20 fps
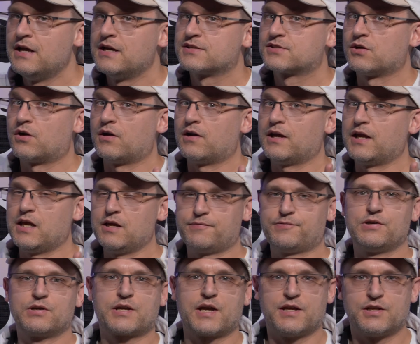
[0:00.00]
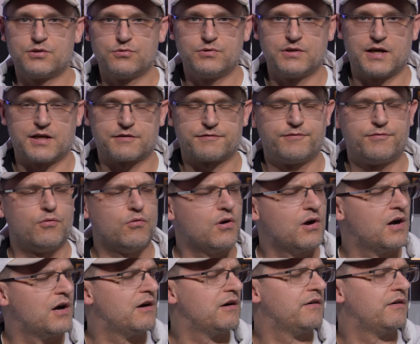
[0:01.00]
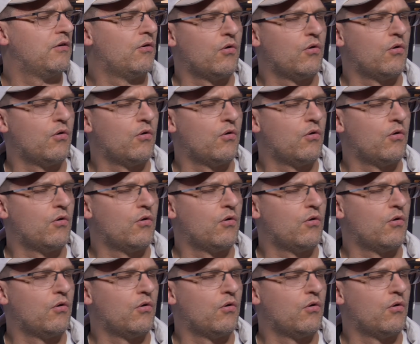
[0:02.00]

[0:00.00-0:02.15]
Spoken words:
So if you can do that for